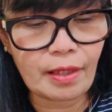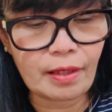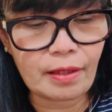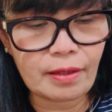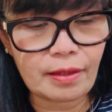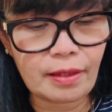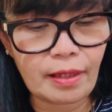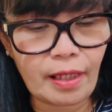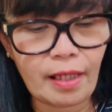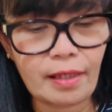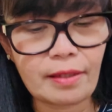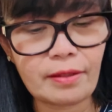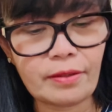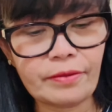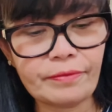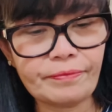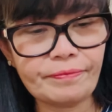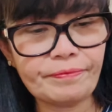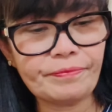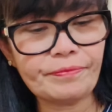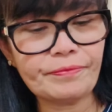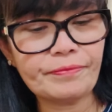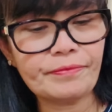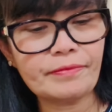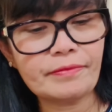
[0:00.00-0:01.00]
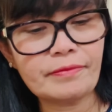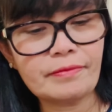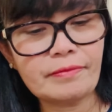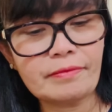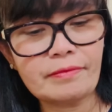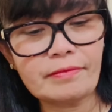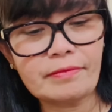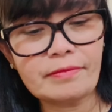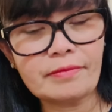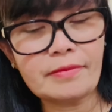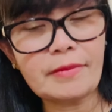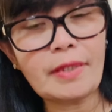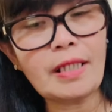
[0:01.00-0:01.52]
Yeah,
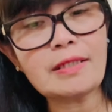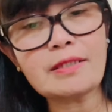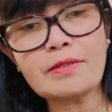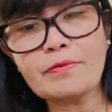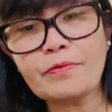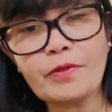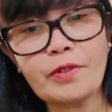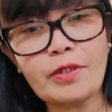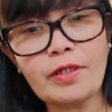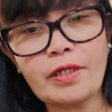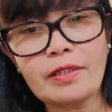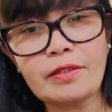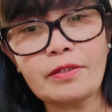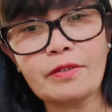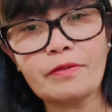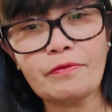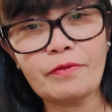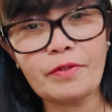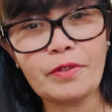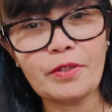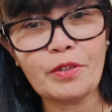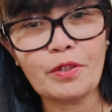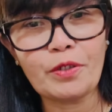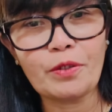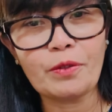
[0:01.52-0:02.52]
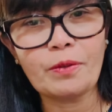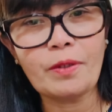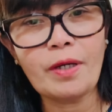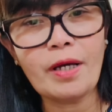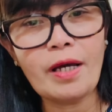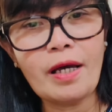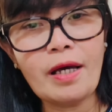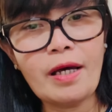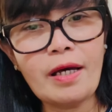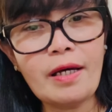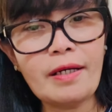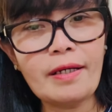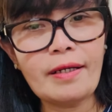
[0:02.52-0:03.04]
that's for another video.
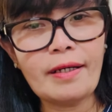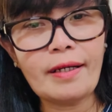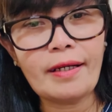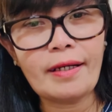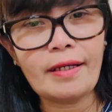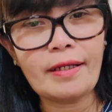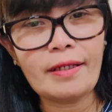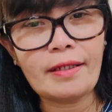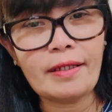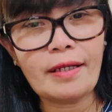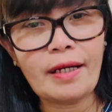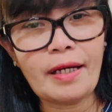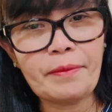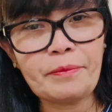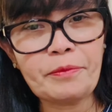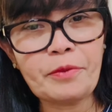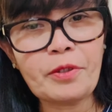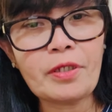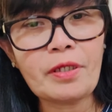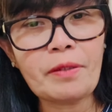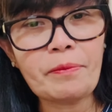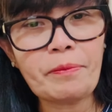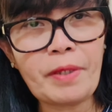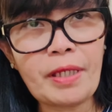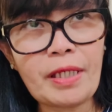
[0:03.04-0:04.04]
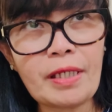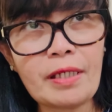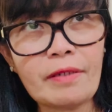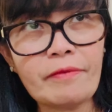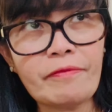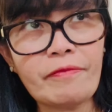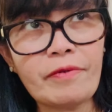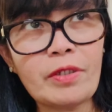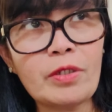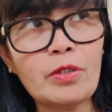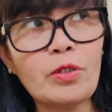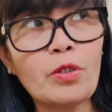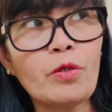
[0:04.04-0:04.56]
I'm gonna make a
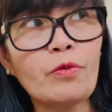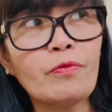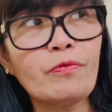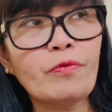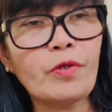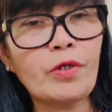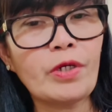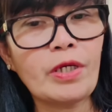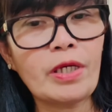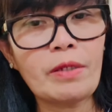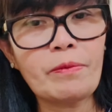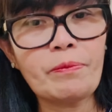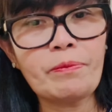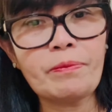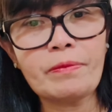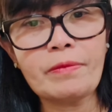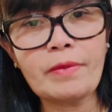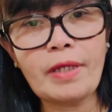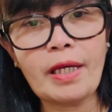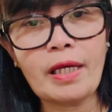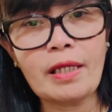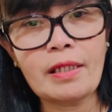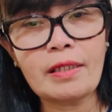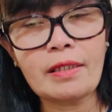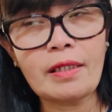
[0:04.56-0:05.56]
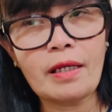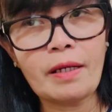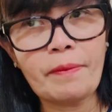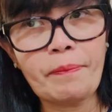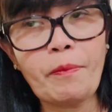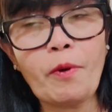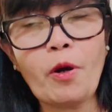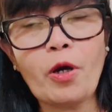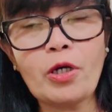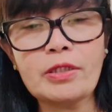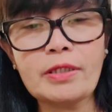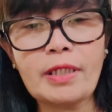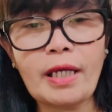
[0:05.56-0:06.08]
video for him and the
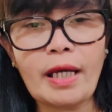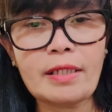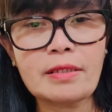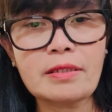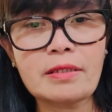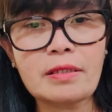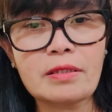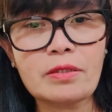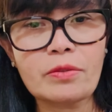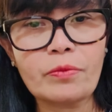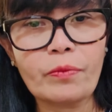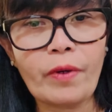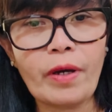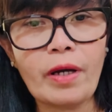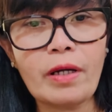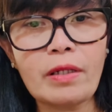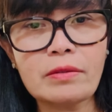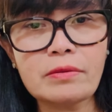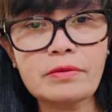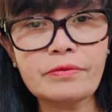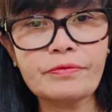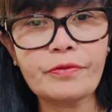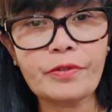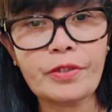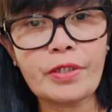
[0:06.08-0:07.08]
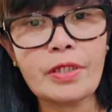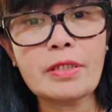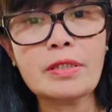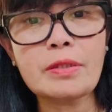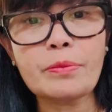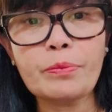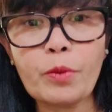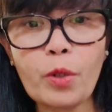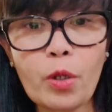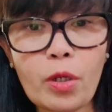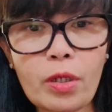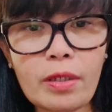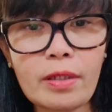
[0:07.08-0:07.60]
podcast as well for his
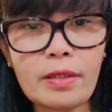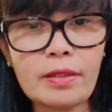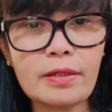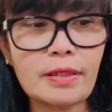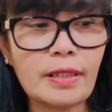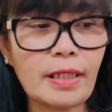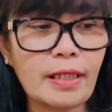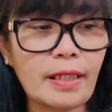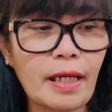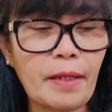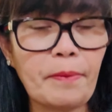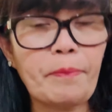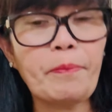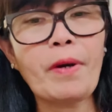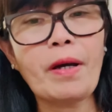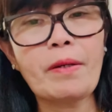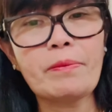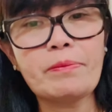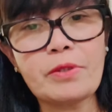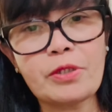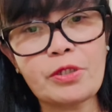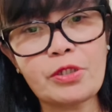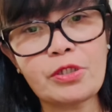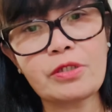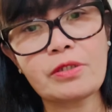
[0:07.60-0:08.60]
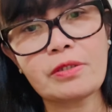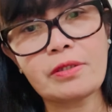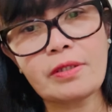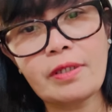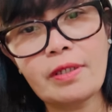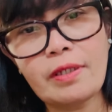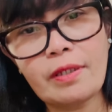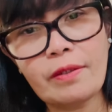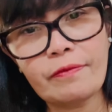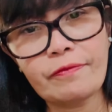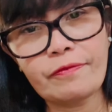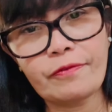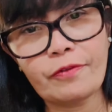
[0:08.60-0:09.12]
book that I published
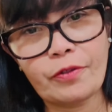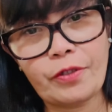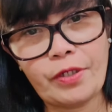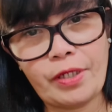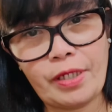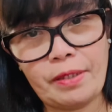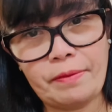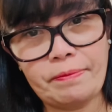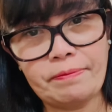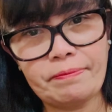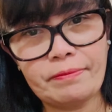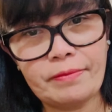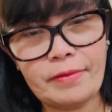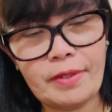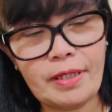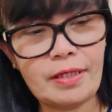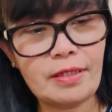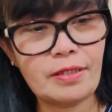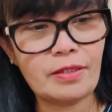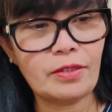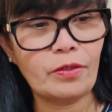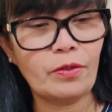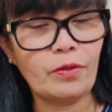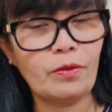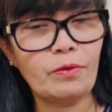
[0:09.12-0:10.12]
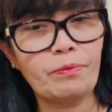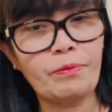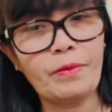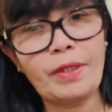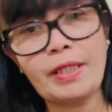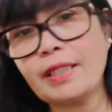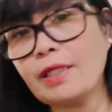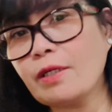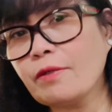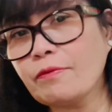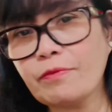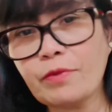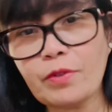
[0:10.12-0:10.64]
for him. So
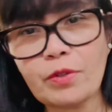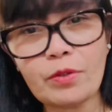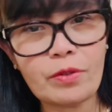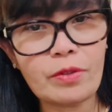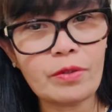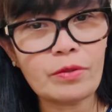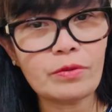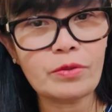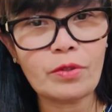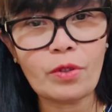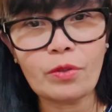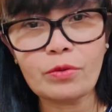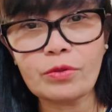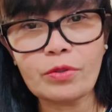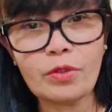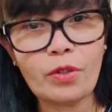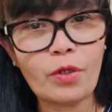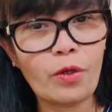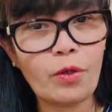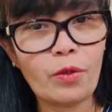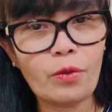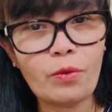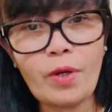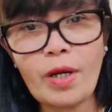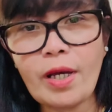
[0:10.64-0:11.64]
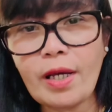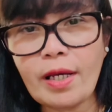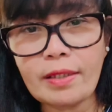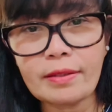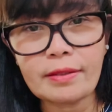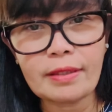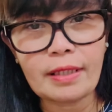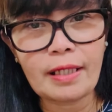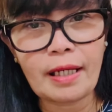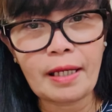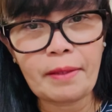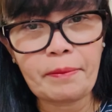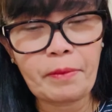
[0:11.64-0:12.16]
many of you don't know
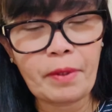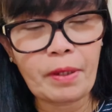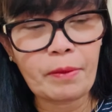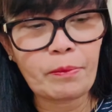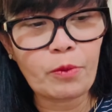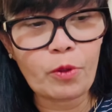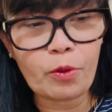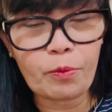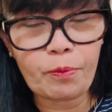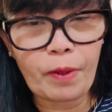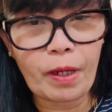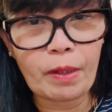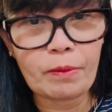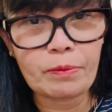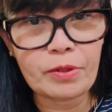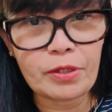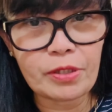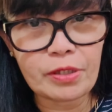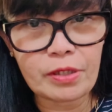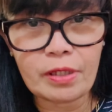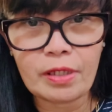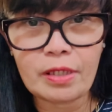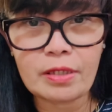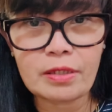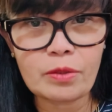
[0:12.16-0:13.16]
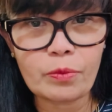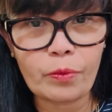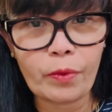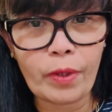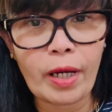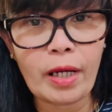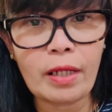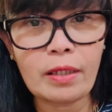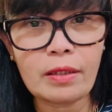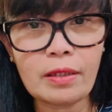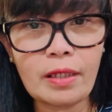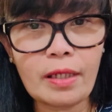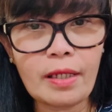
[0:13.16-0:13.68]
that I'm a book publisher as
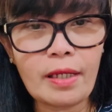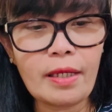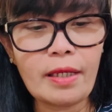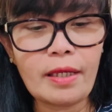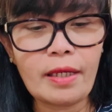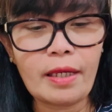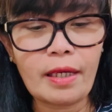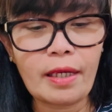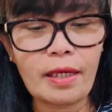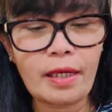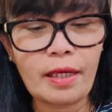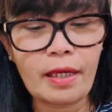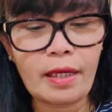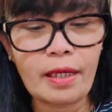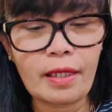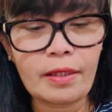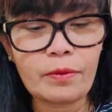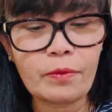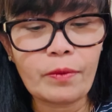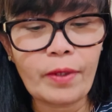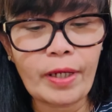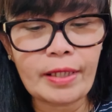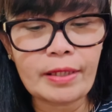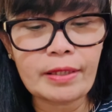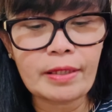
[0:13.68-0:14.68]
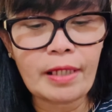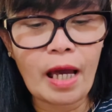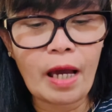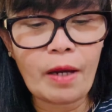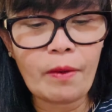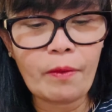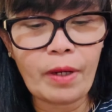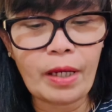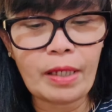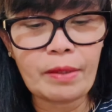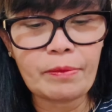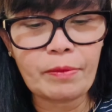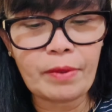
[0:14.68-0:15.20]
well, and right
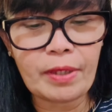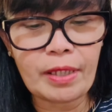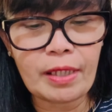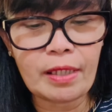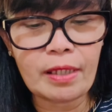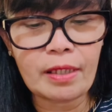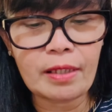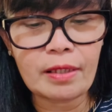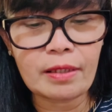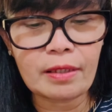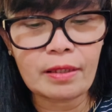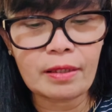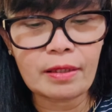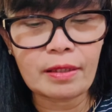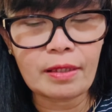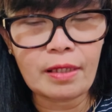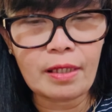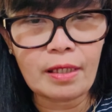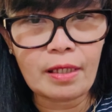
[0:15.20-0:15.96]
now I'm in